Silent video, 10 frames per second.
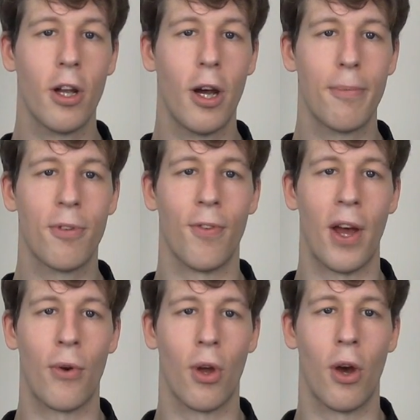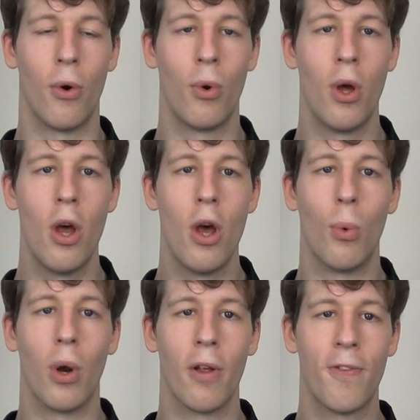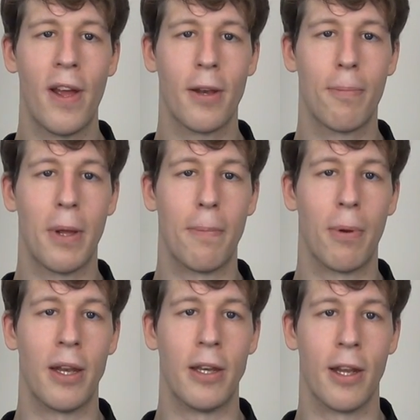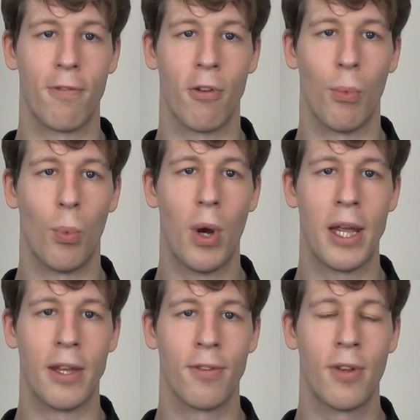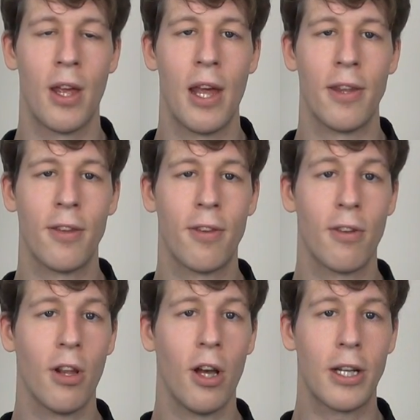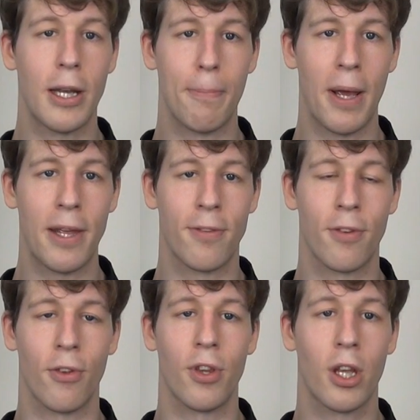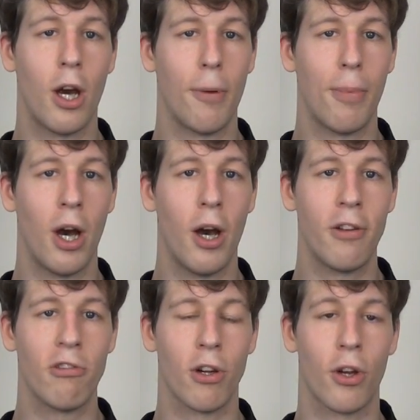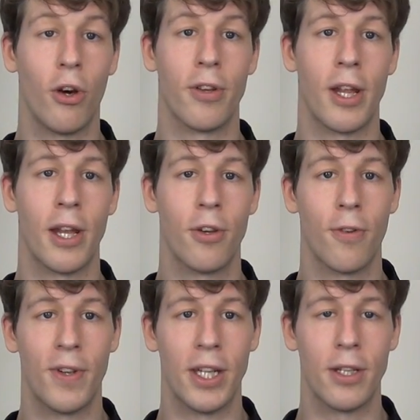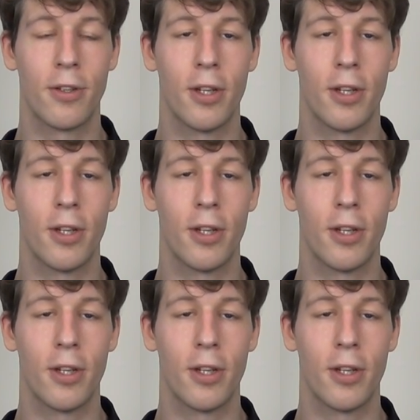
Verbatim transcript: types of alcohol will affect people in different ways, and this is largely based on the carbohydrate content of each